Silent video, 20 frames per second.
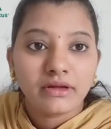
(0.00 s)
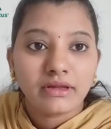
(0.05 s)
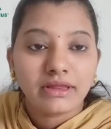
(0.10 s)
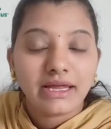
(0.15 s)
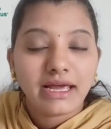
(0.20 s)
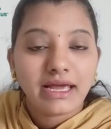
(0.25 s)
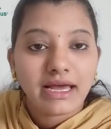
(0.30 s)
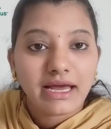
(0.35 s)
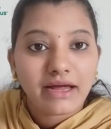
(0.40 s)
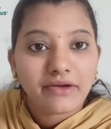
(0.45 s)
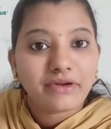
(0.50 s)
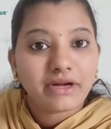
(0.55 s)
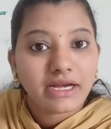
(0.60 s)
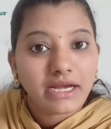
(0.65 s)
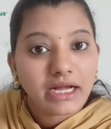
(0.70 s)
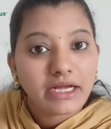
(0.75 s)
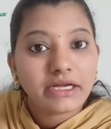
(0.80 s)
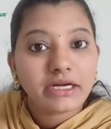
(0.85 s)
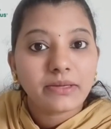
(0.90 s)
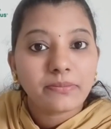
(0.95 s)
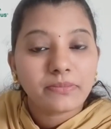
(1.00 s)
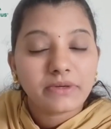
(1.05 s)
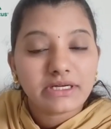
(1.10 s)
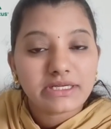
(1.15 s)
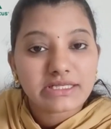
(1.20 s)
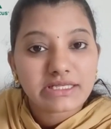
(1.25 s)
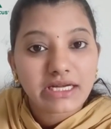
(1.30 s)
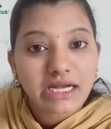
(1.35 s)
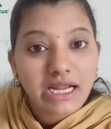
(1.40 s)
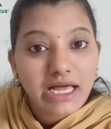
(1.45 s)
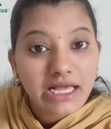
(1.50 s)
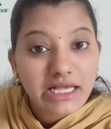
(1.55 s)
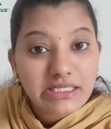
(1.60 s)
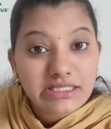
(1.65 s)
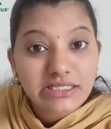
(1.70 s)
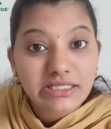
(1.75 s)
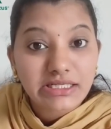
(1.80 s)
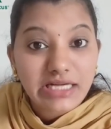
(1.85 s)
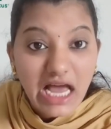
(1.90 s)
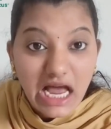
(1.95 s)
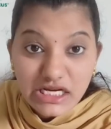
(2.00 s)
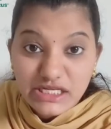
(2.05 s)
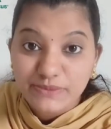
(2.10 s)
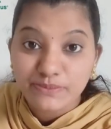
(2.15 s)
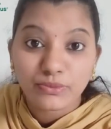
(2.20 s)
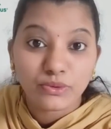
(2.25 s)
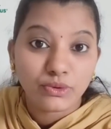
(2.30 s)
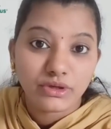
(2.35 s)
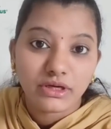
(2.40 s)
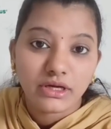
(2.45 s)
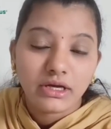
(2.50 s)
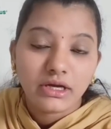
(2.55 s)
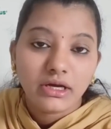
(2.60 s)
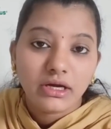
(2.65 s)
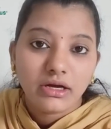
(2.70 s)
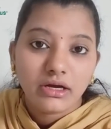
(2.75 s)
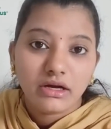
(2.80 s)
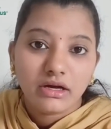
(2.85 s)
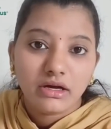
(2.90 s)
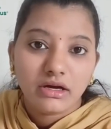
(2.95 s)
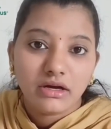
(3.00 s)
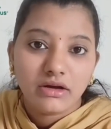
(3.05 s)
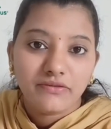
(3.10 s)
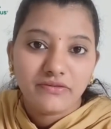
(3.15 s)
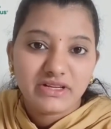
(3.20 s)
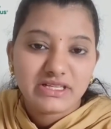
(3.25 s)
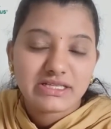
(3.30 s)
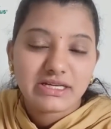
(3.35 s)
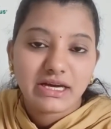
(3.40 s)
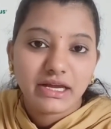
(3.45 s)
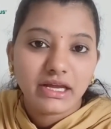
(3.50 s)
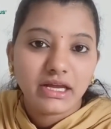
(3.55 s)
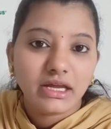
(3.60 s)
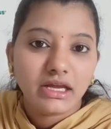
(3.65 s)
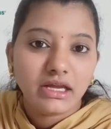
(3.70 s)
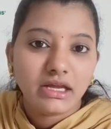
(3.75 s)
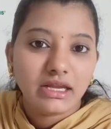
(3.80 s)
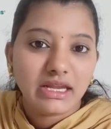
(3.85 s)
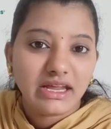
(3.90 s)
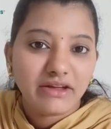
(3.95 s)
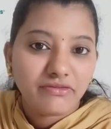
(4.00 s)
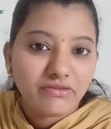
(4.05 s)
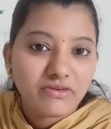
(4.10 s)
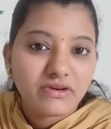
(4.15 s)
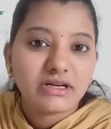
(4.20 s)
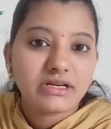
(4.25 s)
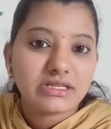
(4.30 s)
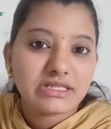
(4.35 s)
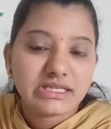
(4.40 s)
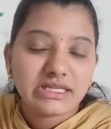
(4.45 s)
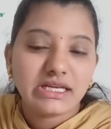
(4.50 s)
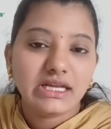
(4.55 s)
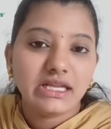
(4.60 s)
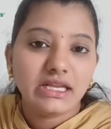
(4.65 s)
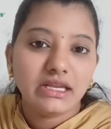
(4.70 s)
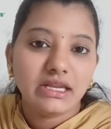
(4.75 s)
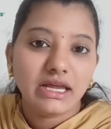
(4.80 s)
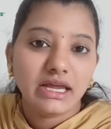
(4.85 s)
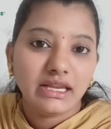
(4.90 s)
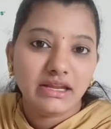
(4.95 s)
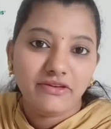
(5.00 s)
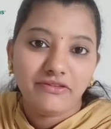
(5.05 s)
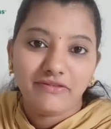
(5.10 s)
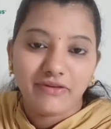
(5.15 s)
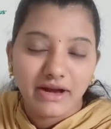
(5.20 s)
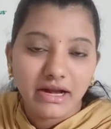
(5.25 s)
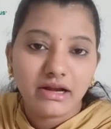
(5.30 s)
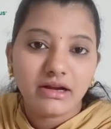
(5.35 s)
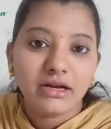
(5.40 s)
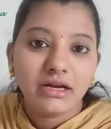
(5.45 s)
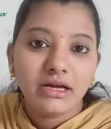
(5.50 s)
they have created a personalized dashboard which I never seen anywhere.